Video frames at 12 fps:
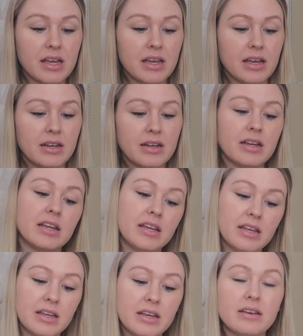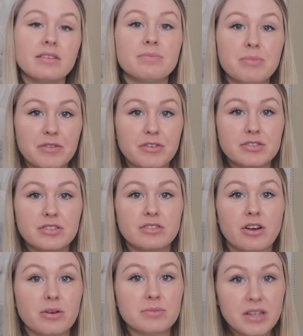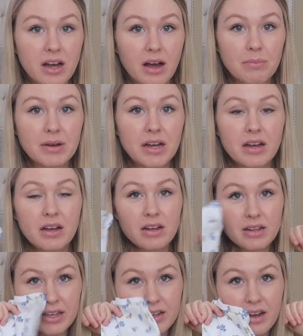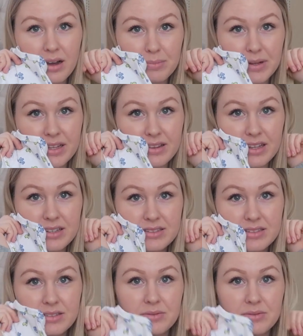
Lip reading: and he prefers his arms up like this,